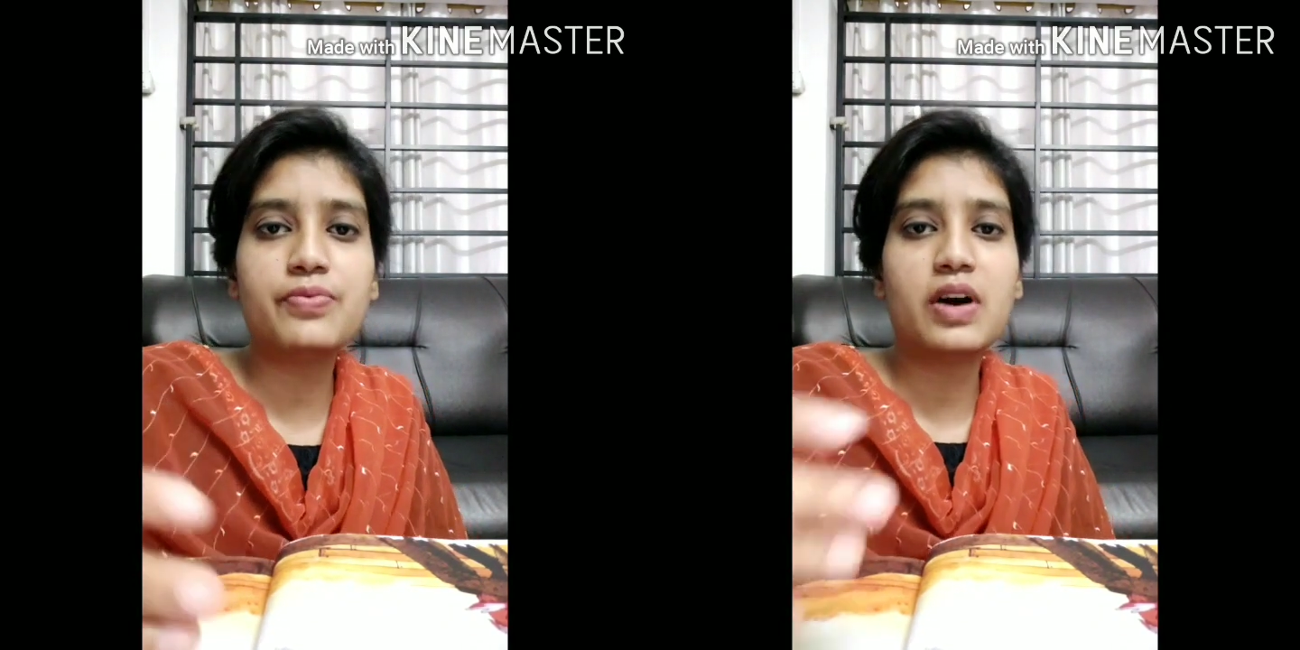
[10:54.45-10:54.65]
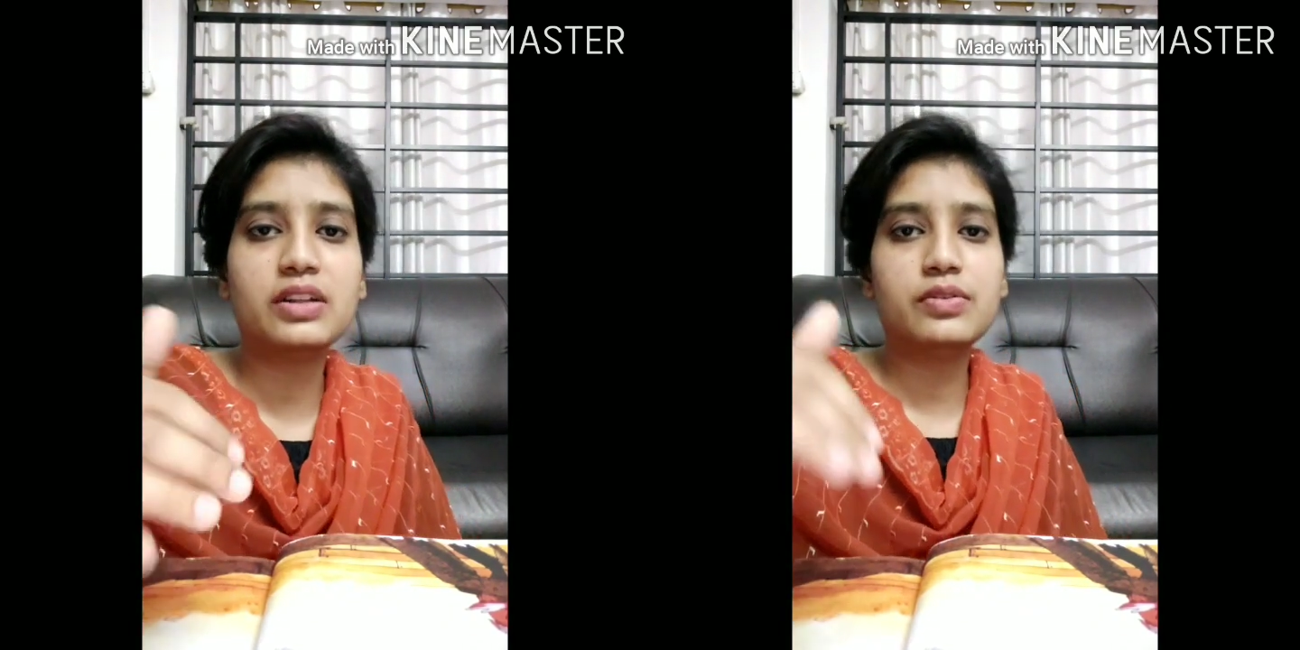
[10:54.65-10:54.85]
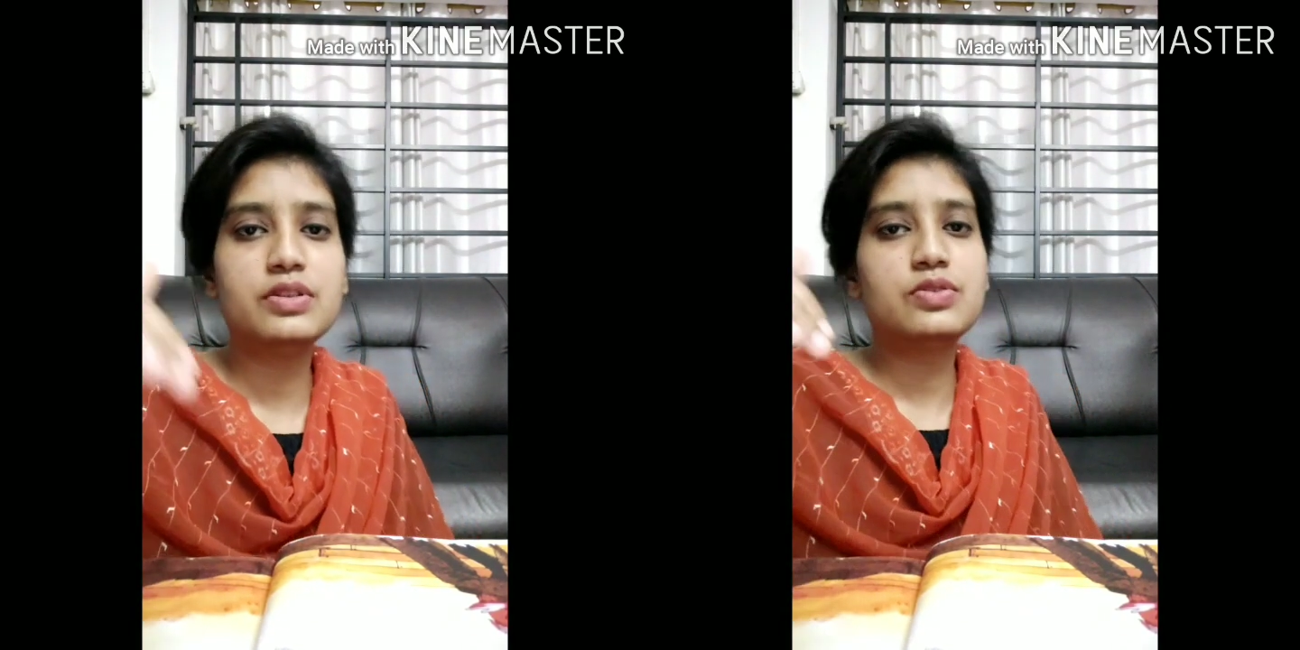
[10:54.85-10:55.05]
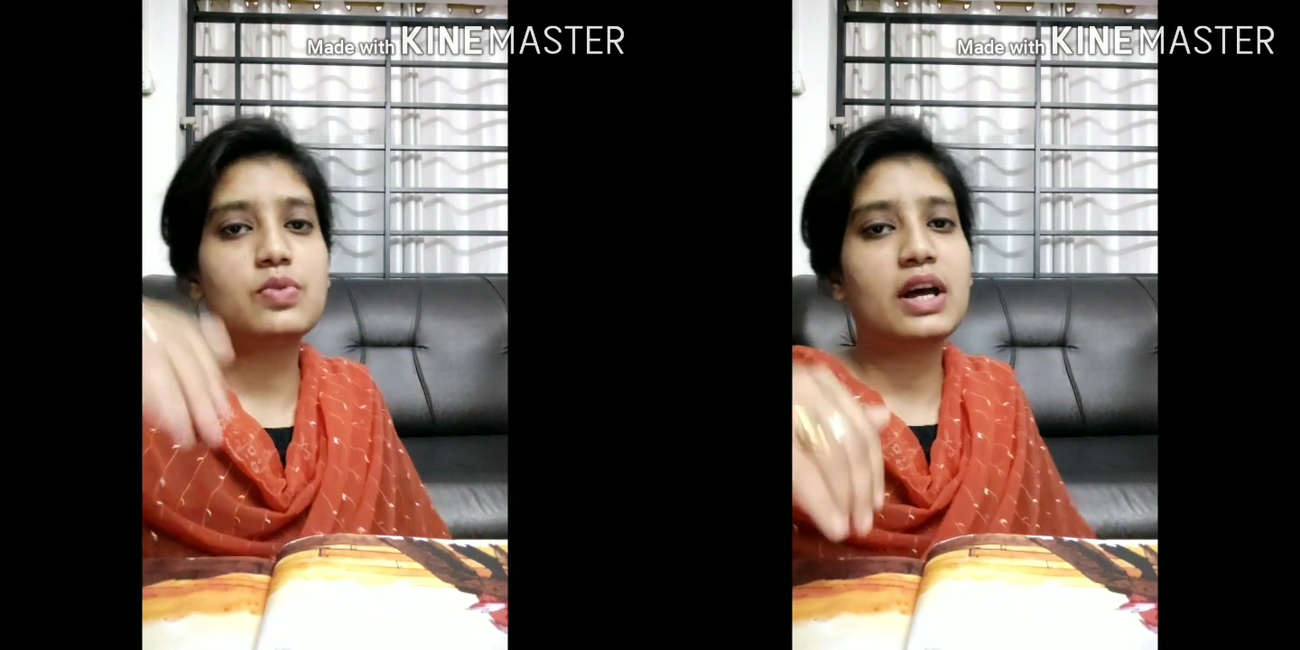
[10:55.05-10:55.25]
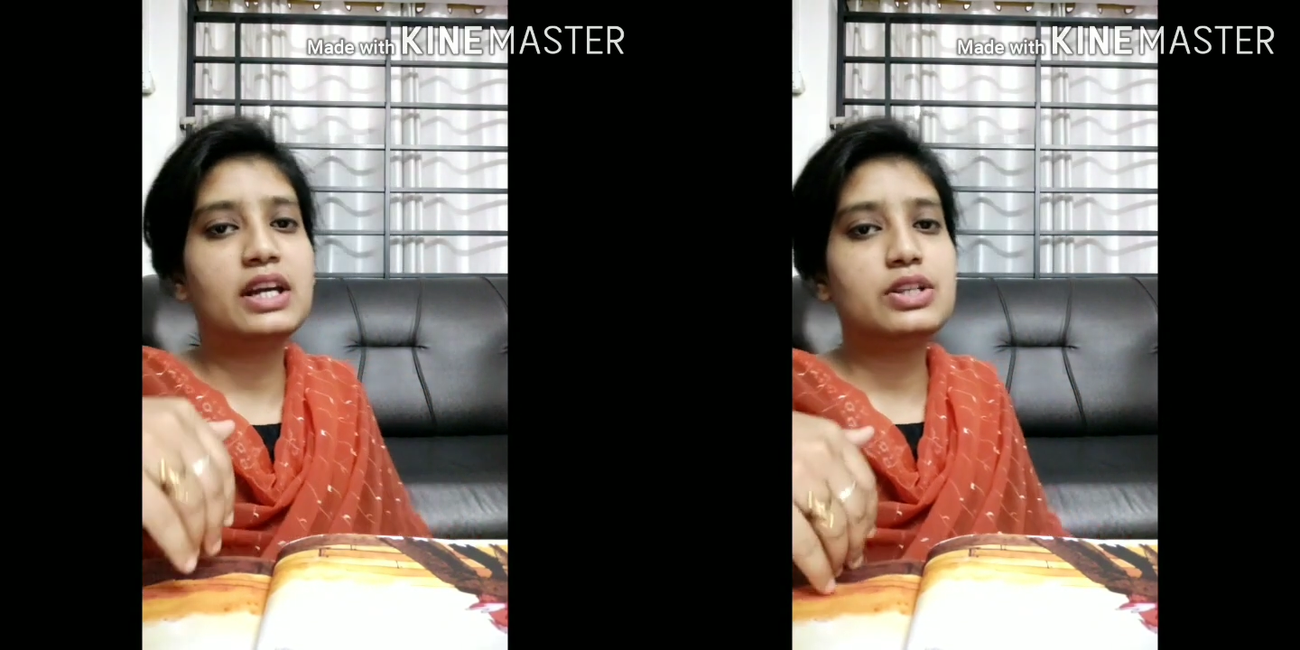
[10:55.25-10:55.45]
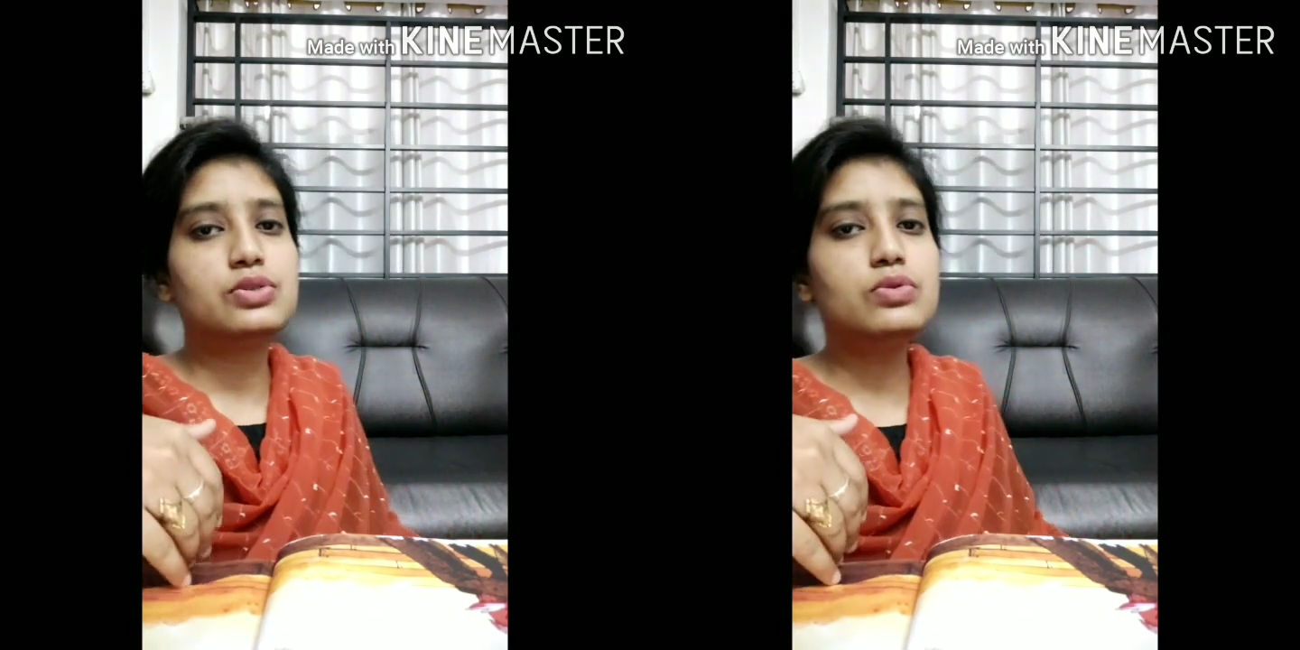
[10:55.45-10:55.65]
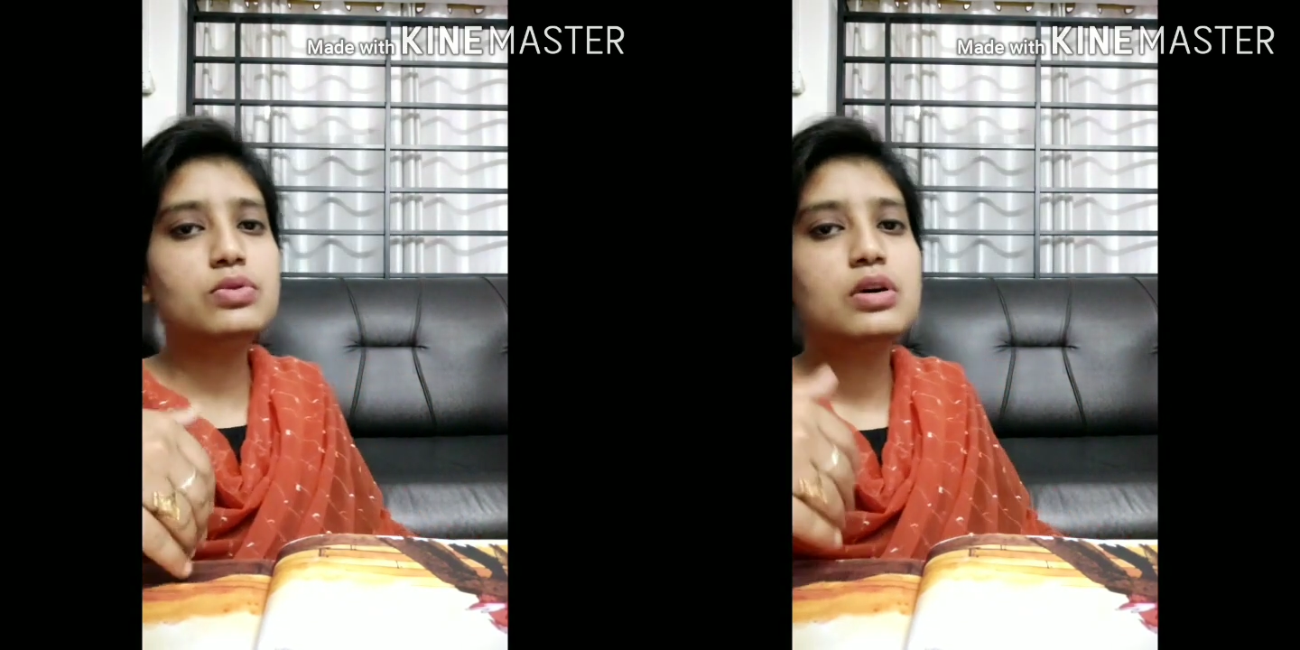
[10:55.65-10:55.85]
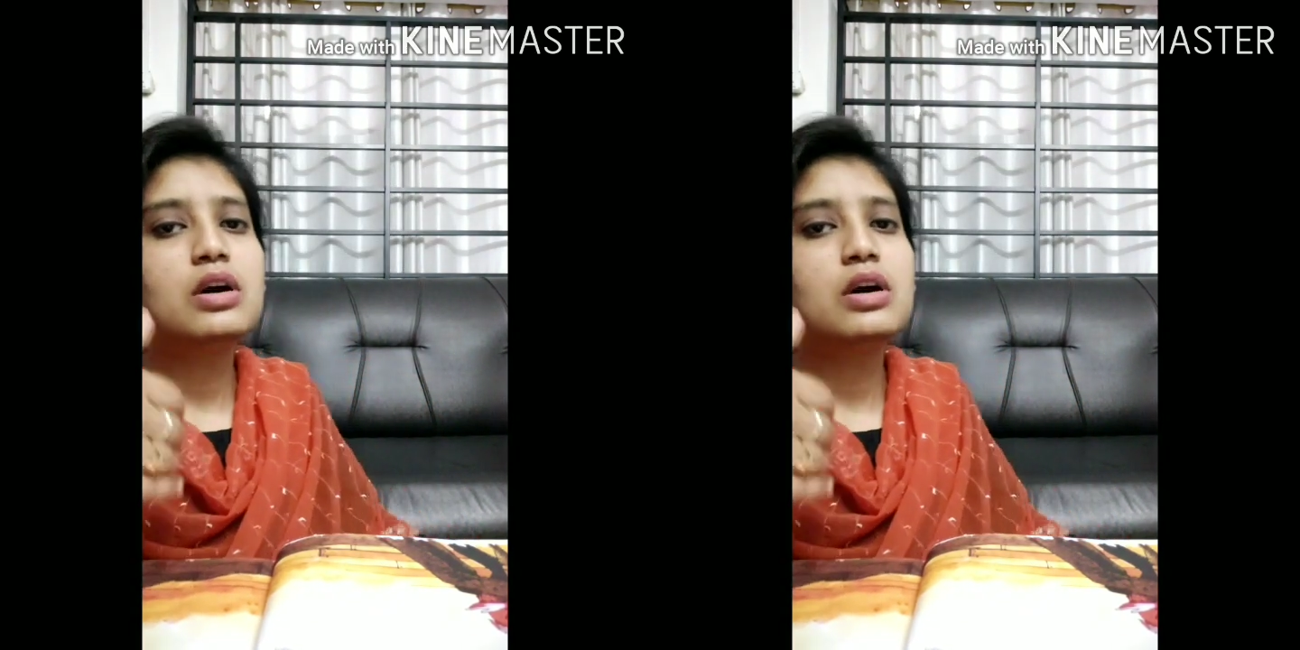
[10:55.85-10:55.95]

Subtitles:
father is trying to,